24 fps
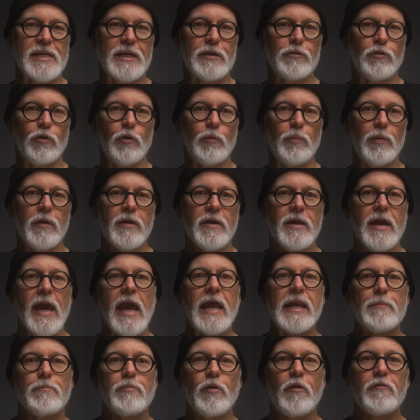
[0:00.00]
group
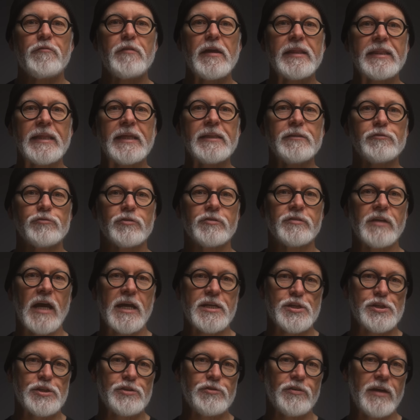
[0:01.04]
and a perfect
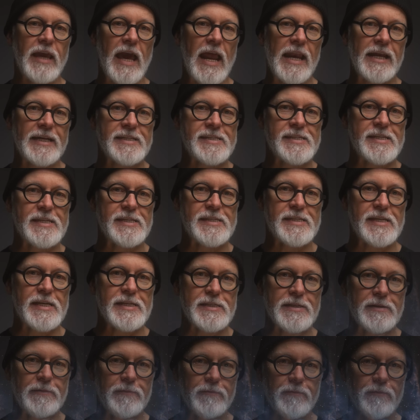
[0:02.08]
introduction to galaxy
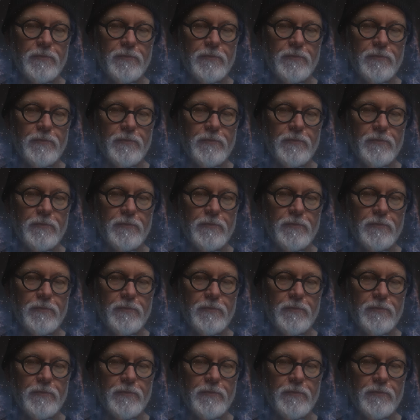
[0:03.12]
season.